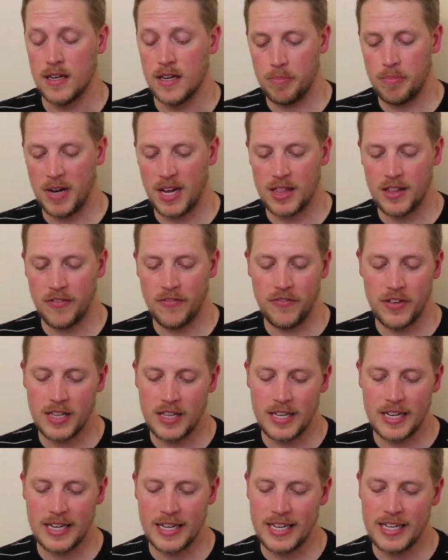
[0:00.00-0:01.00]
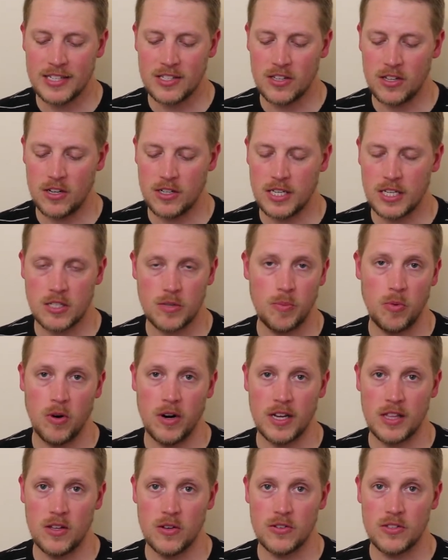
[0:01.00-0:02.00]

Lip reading: But the filling is a little disappointing.